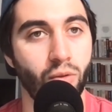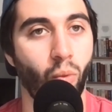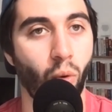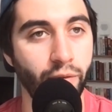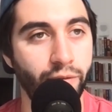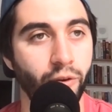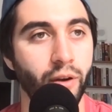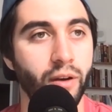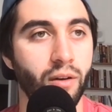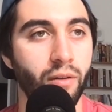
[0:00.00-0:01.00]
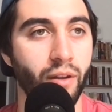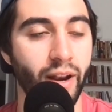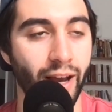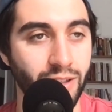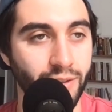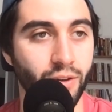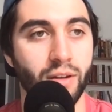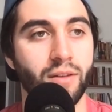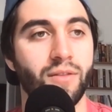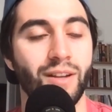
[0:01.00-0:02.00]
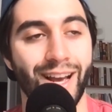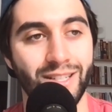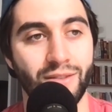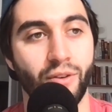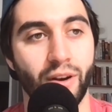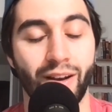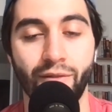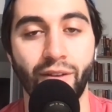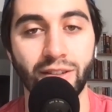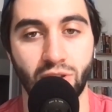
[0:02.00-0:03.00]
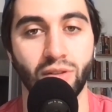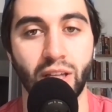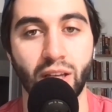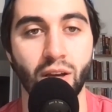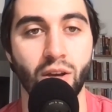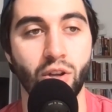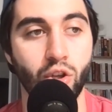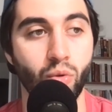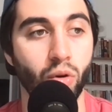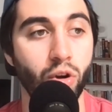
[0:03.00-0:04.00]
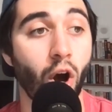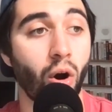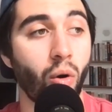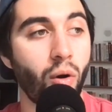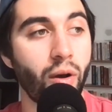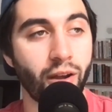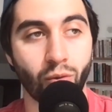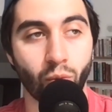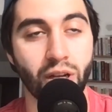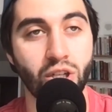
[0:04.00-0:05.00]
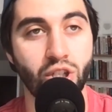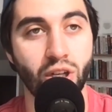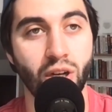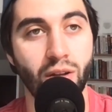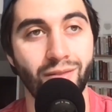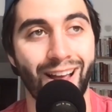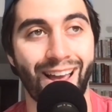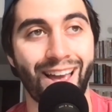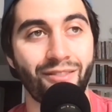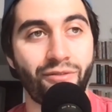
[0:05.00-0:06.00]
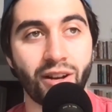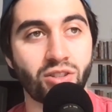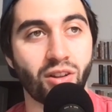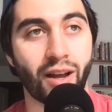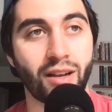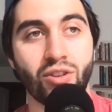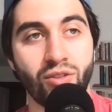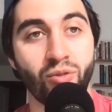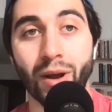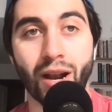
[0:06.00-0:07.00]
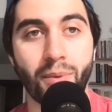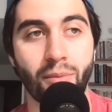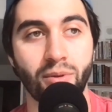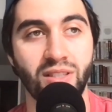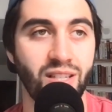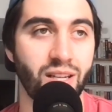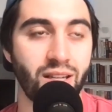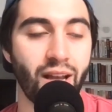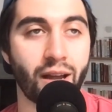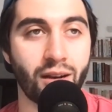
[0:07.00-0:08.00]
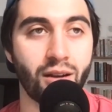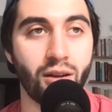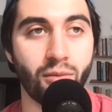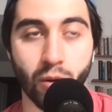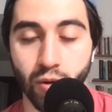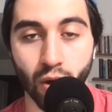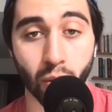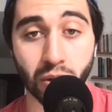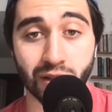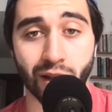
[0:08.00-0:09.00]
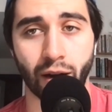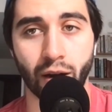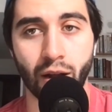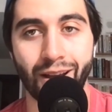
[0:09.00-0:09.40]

One foot, the next foot, the next foot. And eventually you will go and reach that end finish line. And you might not be able to see it yet, but you know it's there.